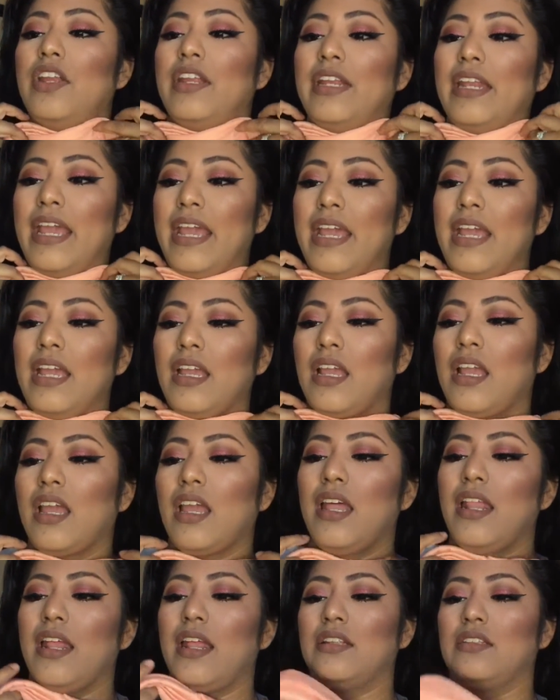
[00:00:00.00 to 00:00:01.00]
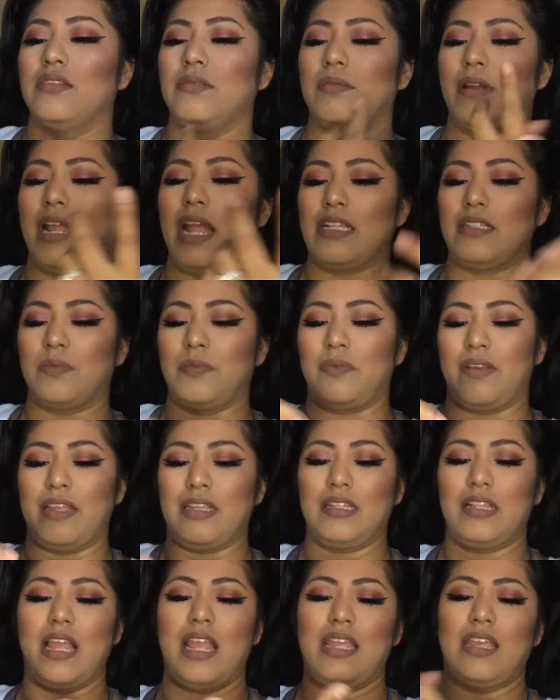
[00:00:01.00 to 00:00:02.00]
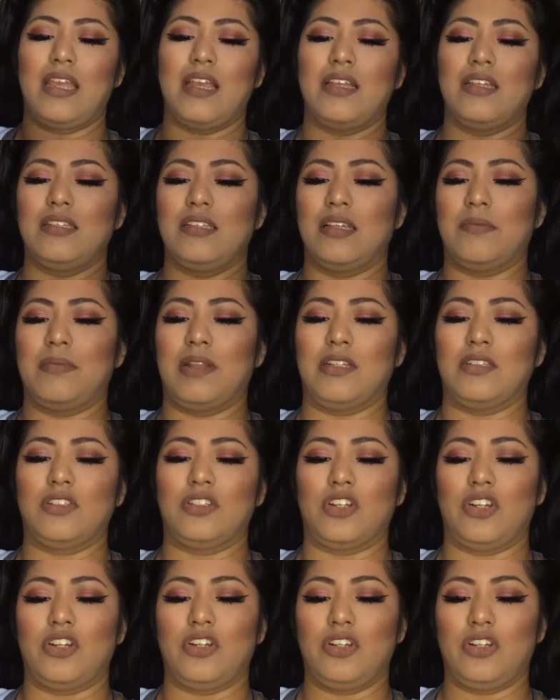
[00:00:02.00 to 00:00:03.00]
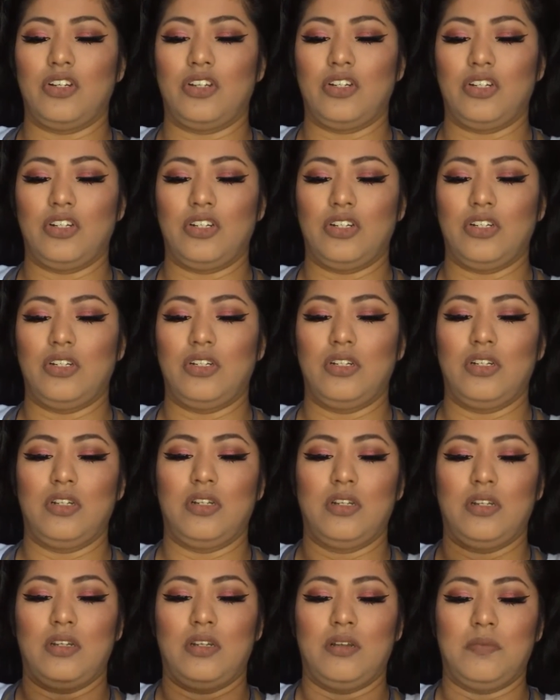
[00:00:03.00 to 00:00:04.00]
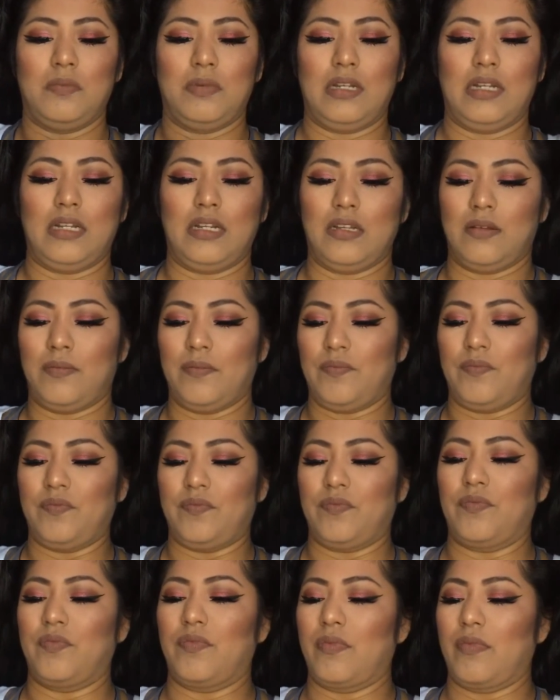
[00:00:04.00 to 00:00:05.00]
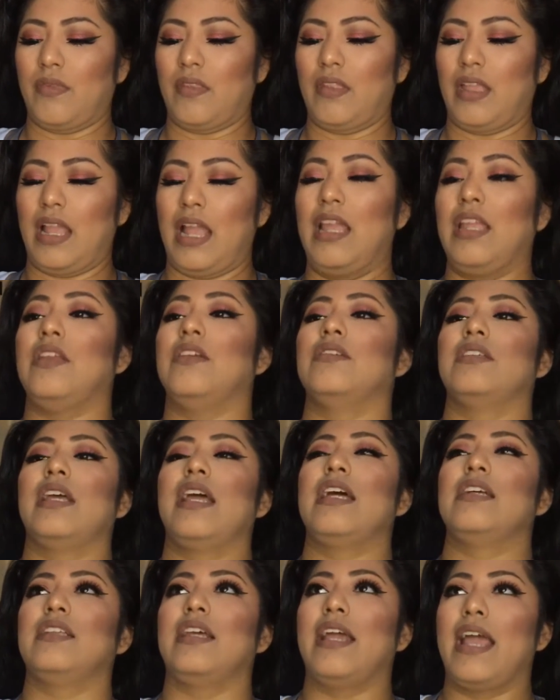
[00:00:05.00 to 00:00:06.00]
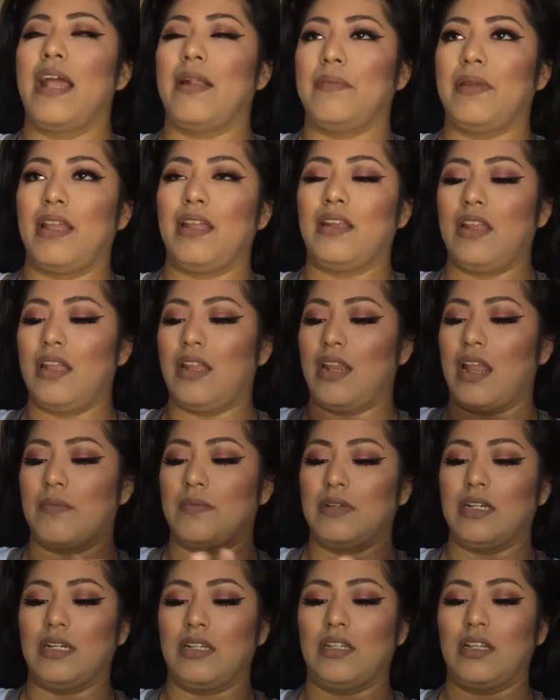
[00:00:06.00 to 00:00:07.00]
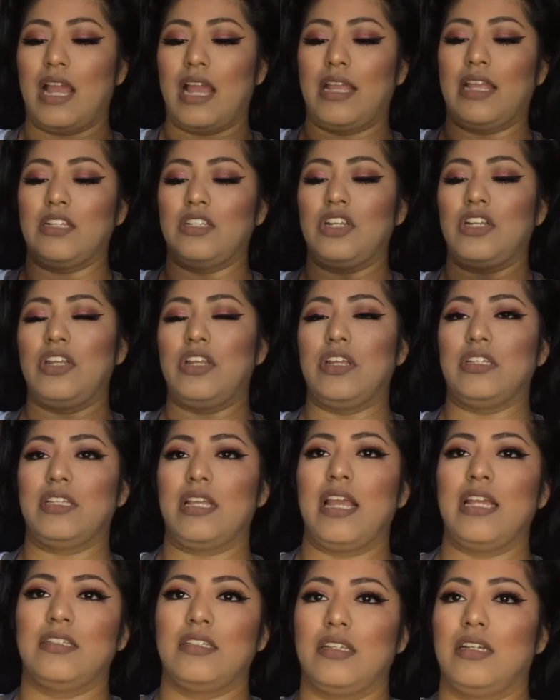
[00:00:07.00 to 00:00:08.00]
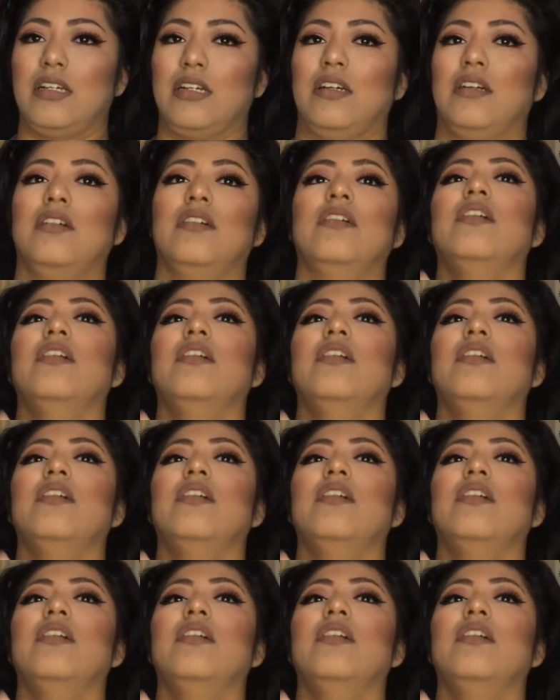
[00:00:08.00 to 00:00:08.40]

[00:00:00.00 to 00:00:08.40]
your neck and then to wear as a bracelet, I guess. I'm not sure. But I use it as a headband and I guess you could use it as a,